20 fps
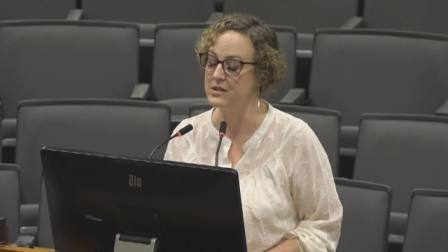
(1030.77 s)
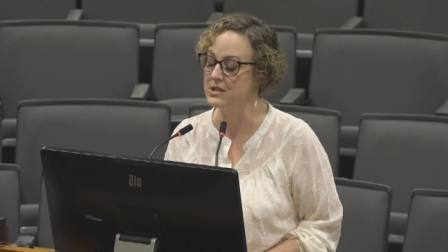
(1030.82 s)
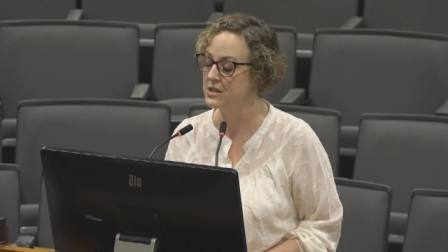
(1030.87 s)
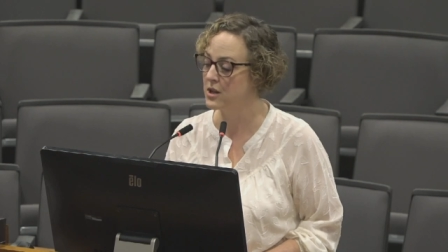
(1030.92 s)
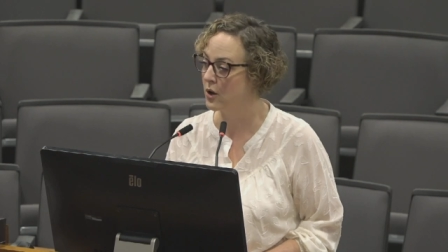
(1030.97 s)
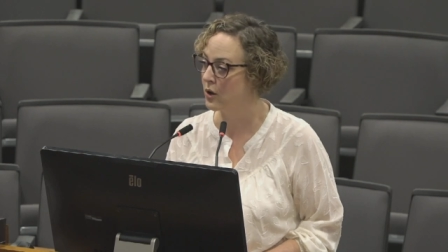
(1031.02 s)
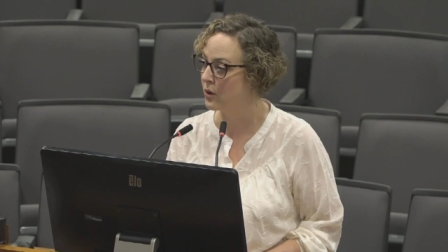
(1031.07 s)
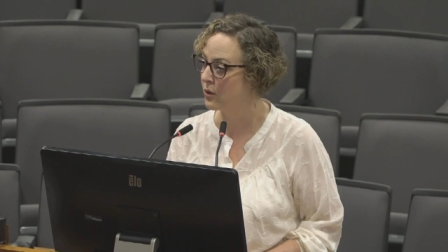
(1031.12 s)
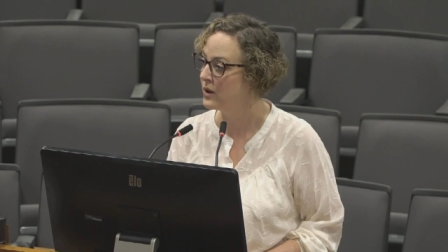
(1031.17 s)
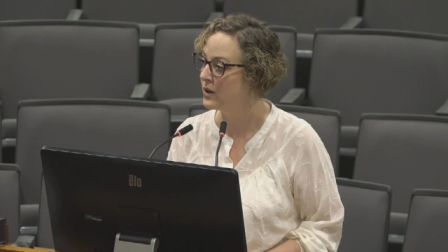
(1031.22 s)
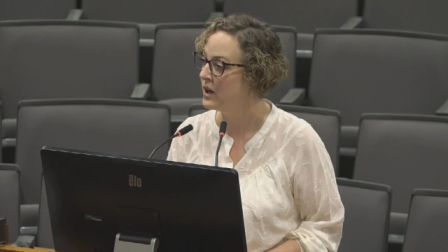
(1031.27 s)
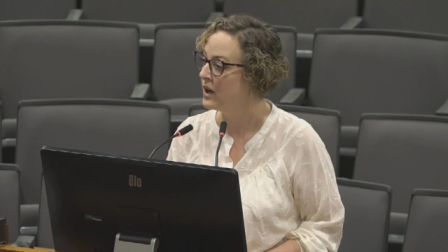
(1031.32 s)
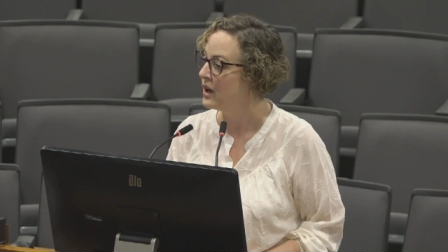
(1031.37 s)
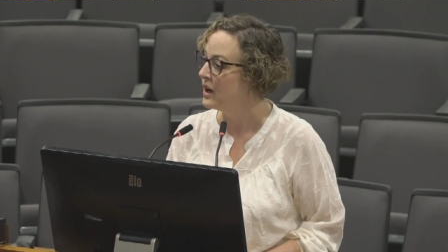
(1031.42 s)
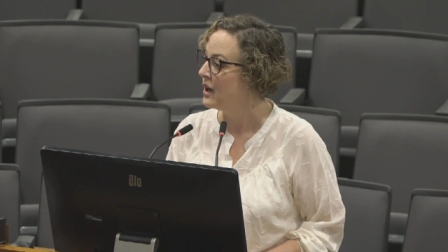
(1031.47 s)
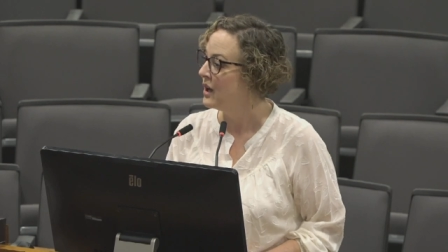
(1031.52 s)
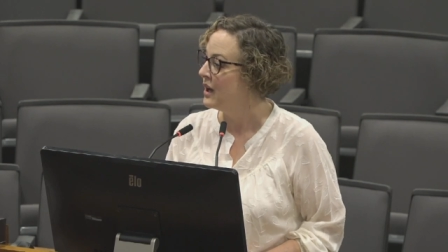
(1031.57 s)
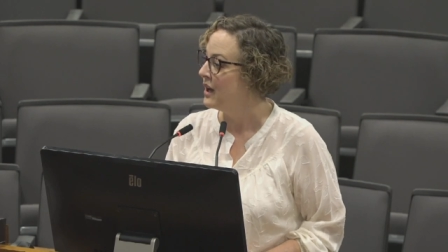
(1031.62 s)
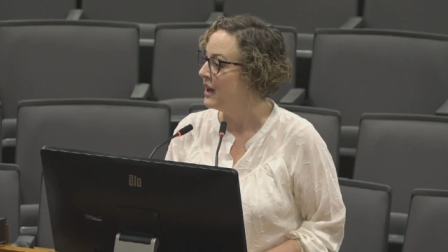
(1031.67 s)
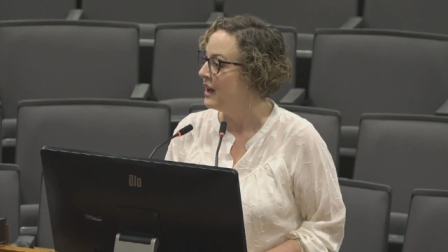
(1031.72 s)
So
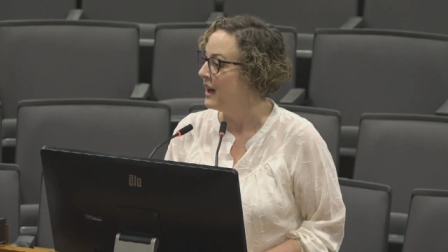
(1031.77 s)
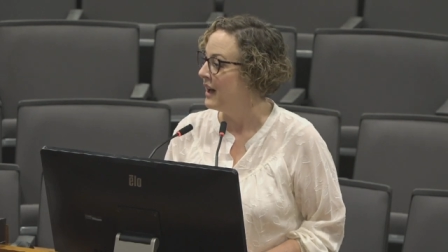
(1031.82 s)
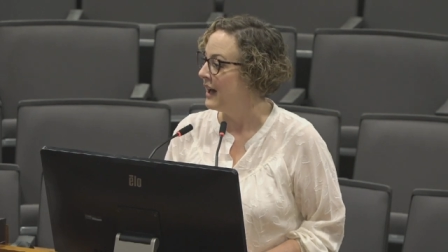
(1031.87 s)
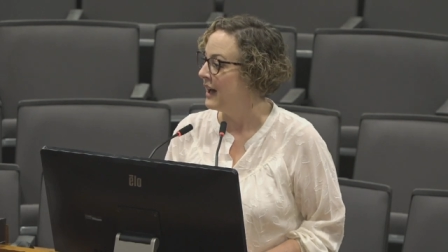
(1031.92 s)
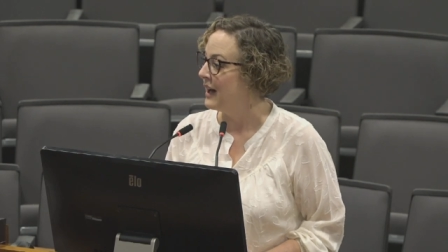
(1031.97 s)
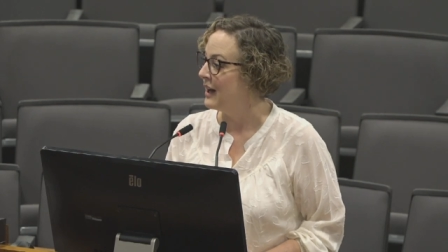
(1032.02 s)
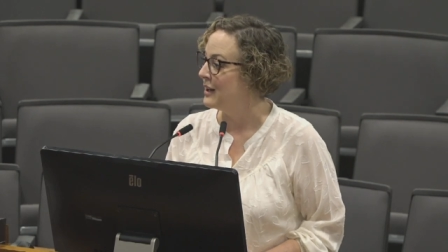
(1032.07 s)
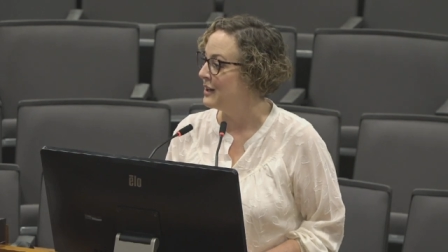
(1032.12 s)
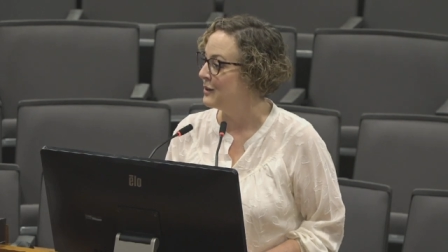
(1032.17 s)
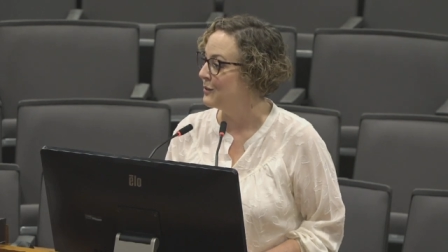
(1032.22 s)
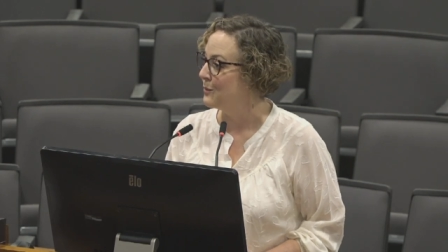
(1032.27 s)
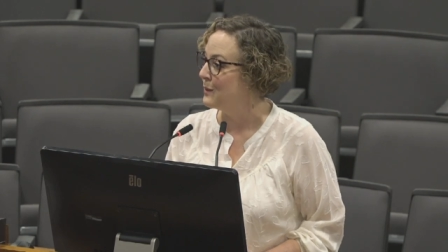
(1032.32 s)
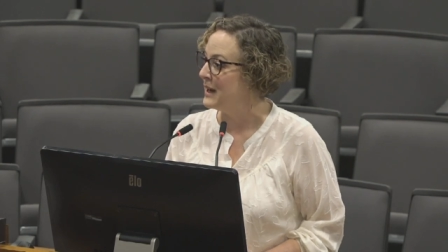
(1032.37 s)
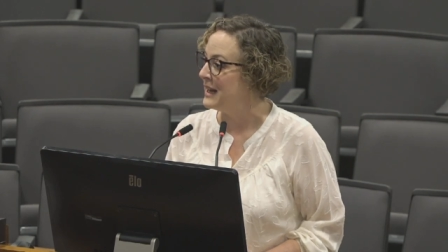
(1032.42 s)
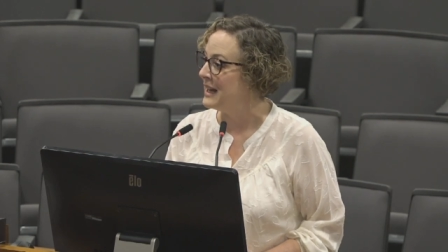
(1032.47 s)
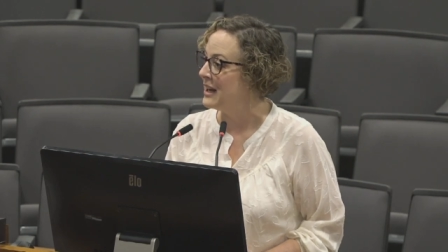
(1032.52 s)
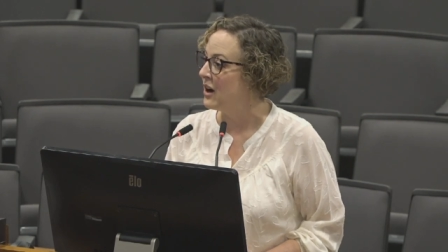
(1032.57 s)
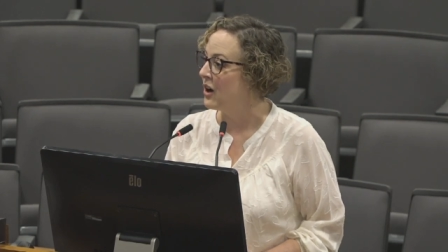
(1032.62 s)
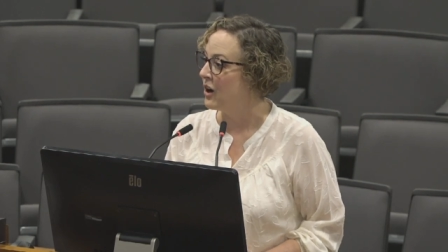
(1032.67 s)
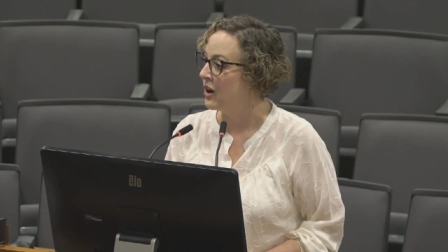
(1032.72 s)

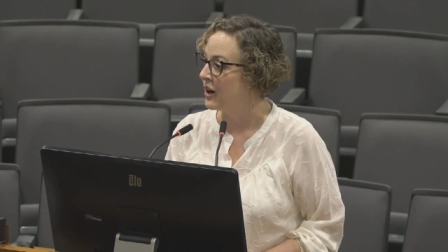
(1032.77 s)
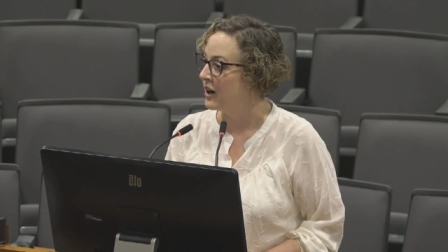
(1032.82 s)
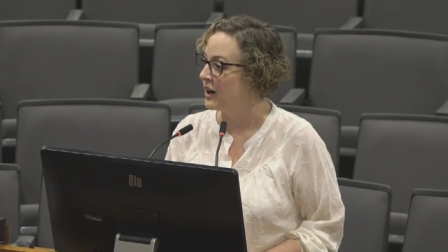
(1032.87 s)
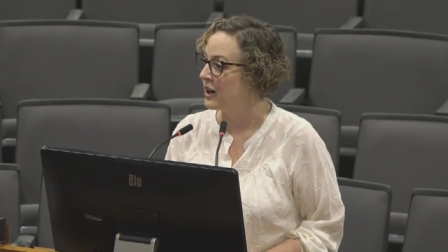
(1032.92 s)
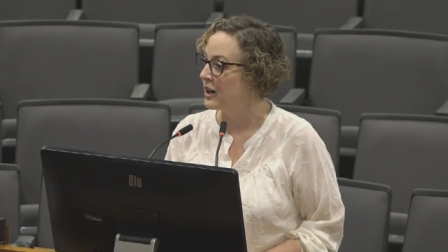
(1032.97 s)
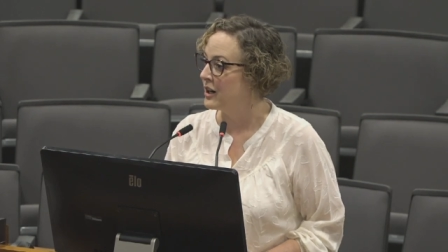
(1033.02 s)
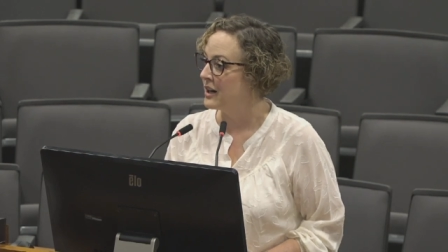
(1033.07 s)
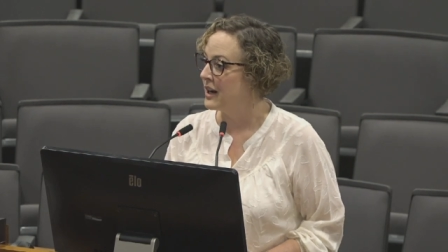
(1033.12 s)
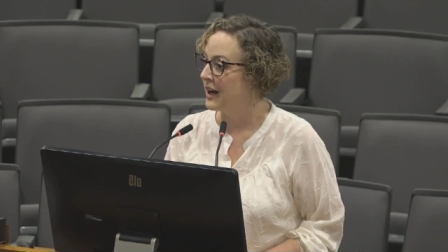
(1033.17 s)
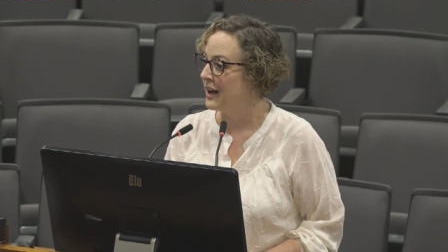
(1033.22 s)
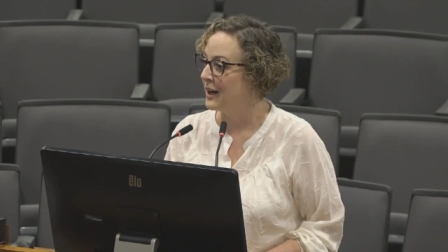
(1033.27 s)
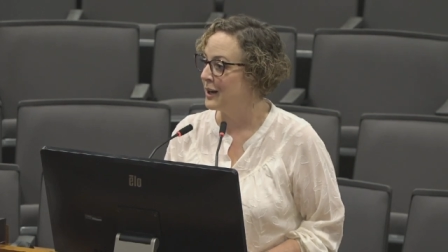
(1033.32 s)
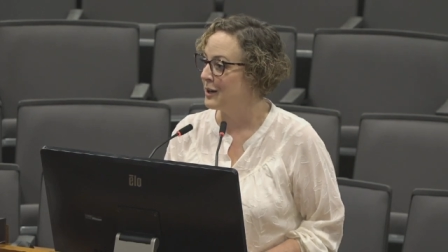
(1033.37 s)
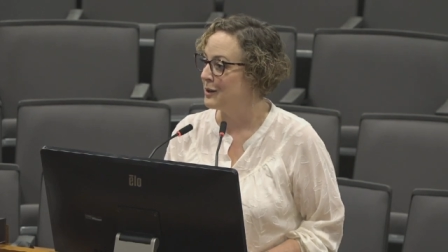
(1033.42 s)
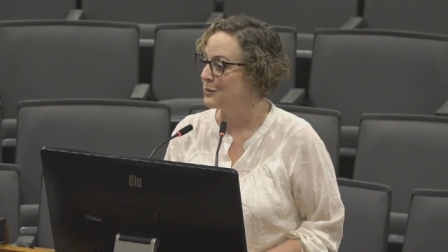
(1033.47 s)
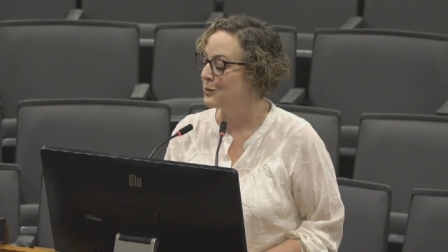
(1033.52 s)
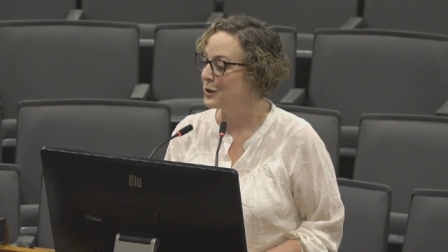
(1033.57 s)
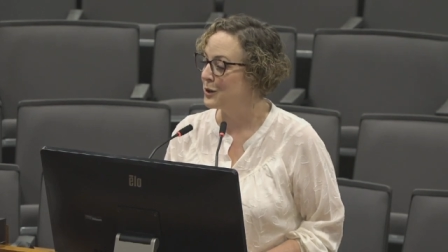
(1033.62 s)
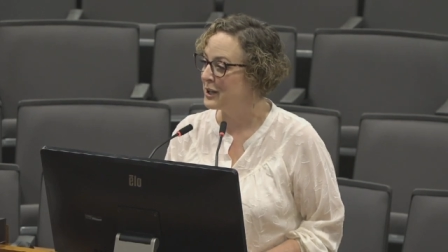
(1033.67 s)
we are